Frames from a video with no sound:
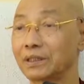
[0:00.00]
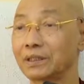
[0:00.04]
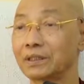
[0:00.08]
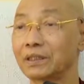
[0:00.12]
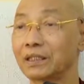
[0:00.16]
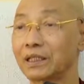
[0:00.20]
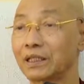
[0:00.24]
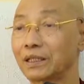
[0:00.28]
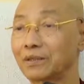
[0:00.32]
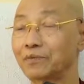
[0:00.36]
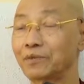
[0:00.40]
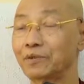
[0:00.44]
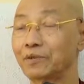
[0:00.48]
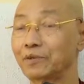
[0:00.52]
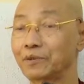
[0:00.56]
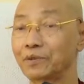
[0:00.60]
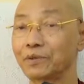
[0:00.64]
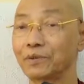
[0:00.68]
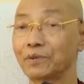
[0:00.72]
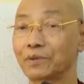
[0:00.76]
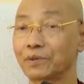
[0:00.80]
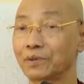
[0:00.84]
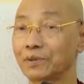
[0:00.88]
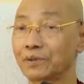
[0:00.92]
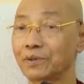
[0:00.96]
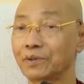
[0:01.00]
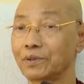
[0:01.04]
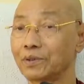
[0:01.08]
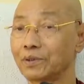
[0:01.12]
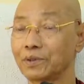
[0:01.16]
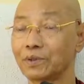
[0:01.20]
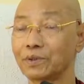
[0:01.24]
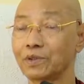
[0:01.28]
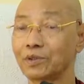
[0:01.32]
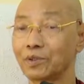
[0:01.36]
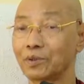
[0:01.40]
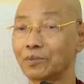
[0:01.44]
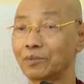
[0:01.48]
Therefore,
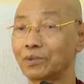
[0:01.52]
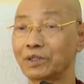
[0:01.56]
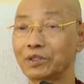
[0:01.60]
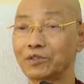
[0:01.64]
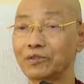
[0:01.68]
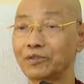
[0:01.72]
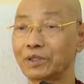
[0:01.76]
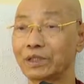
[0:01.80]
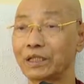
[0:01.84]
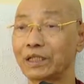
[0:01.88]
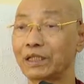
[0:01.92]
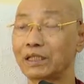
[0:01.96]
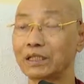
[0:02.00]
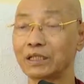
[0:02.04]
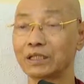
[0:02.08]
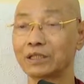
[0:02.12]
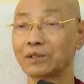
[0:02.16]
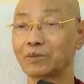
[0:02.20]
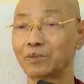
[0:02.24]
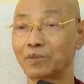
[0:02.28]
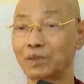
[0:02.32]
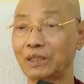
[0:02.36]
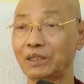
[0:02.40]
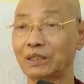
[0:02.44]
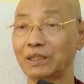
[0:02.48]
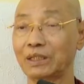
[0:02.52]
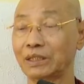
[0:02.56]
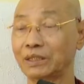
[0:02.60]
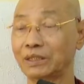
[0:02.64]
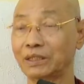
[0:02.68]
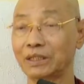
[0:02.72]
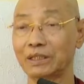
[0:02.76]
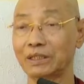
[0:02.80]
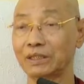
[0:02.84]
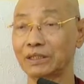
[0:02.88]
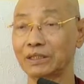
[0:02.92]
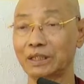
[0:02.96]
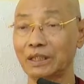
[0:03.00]
commentary
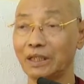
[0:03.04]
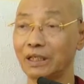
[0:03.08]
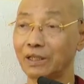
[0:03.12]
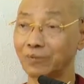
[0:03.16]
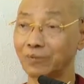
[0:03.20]
explanations are